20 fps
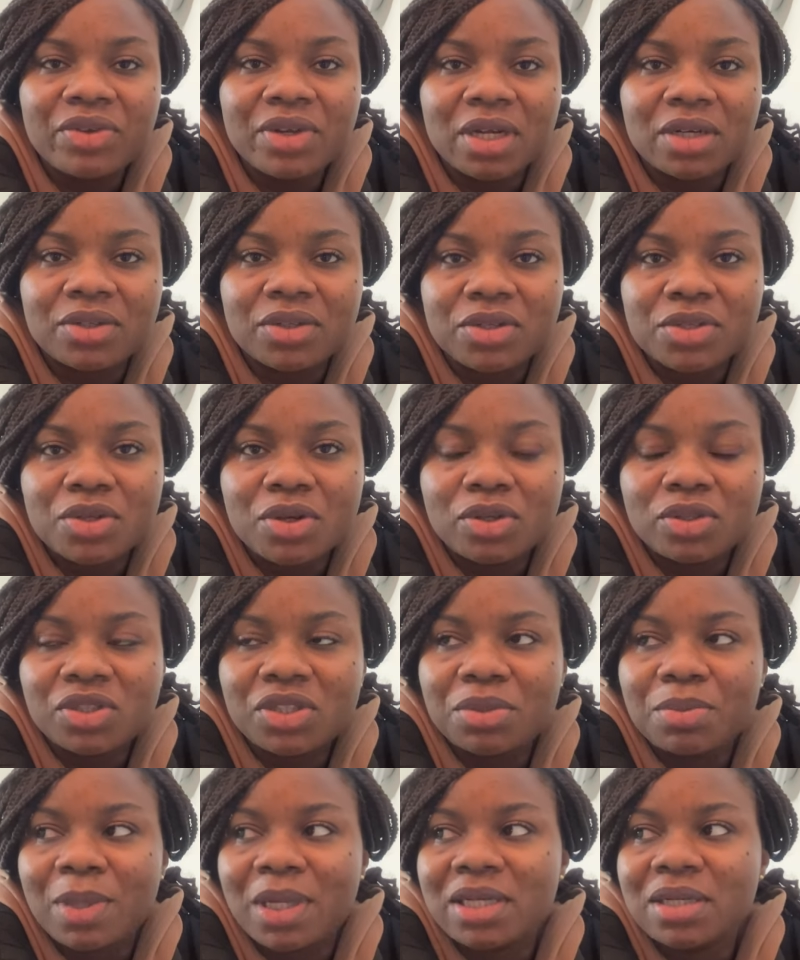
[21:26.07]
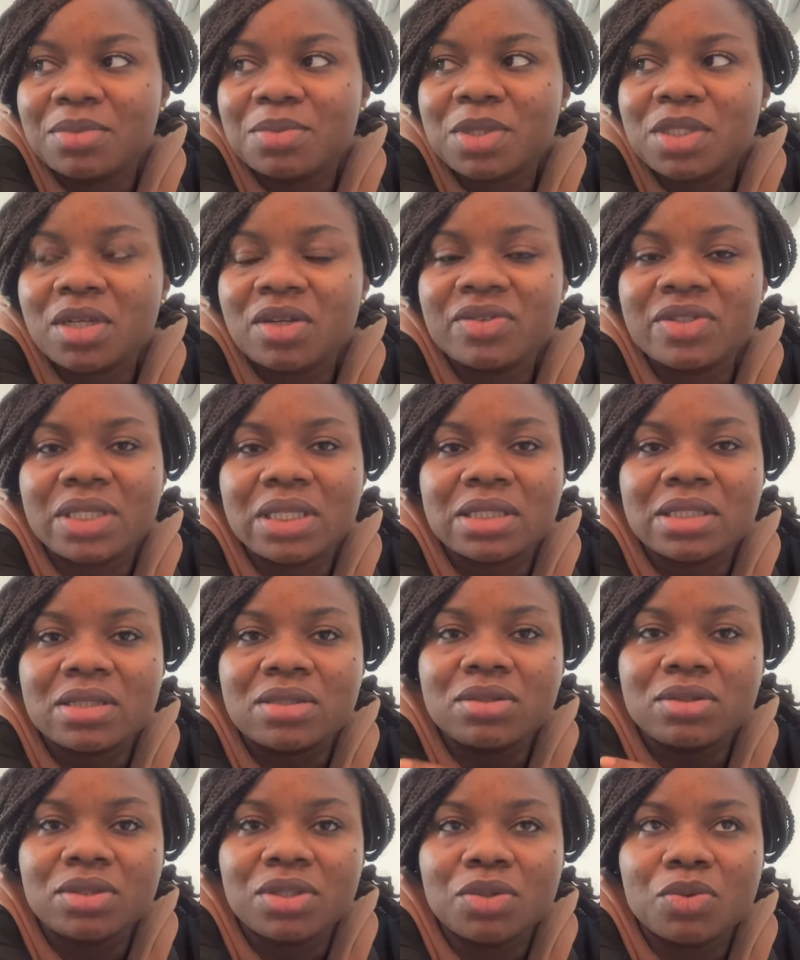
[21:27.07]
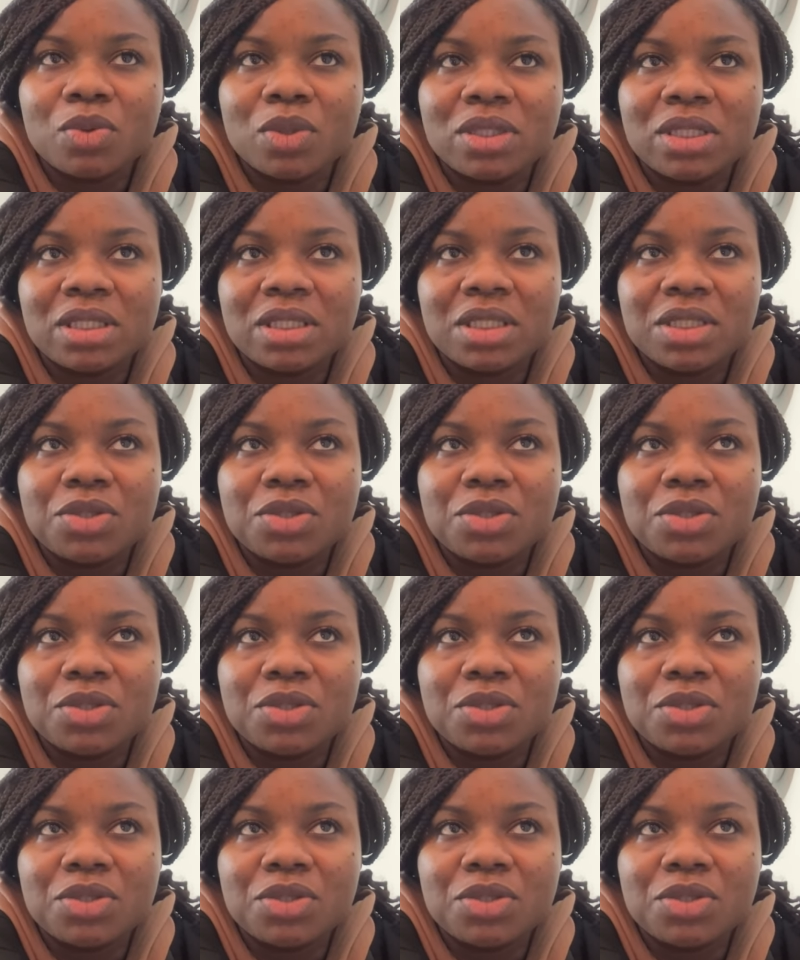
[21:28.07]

across country by themselves and still doing what they need